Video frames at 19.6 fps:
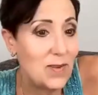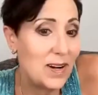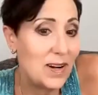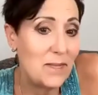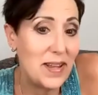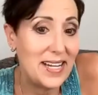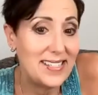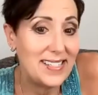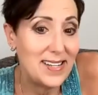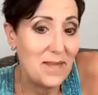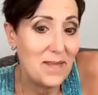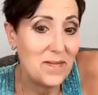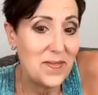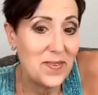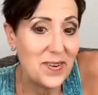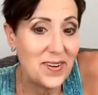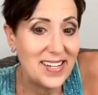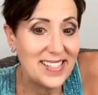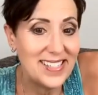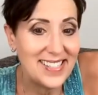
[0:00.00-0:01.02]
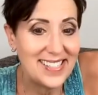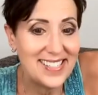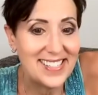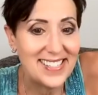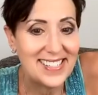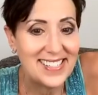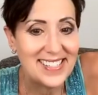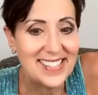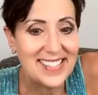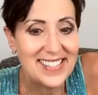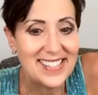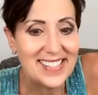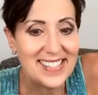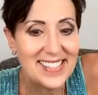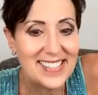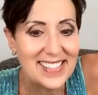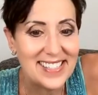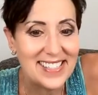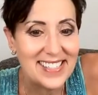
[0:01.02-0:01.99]
want to make something for us?
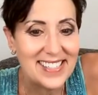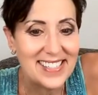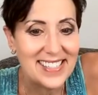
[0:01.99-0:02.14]
Yes, I